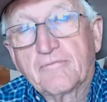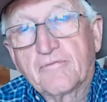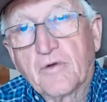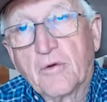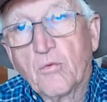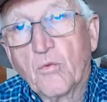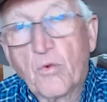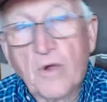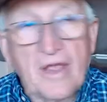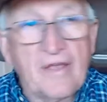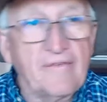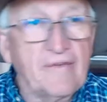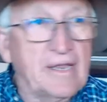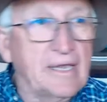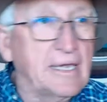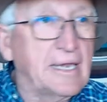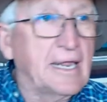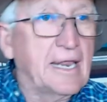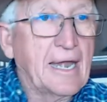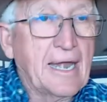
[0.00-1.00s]
from
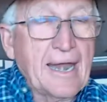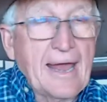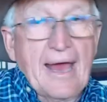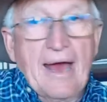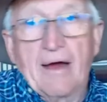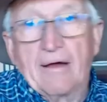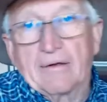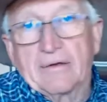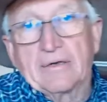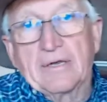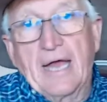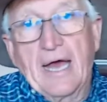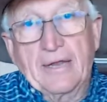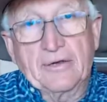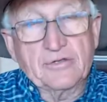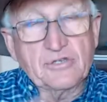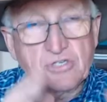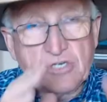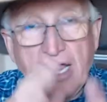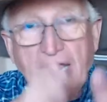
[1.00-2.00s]
weaving in and out and
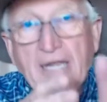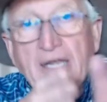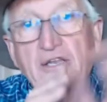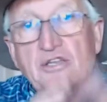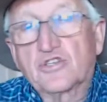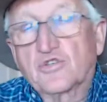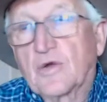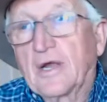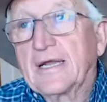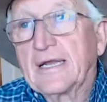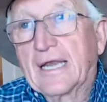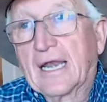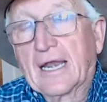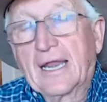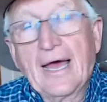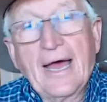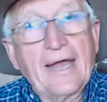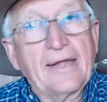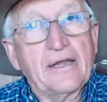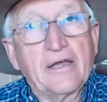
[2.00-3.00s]
not staying straight in the
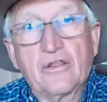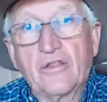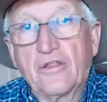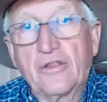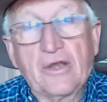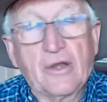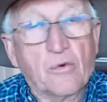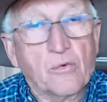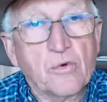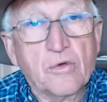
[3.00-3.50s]
line other than a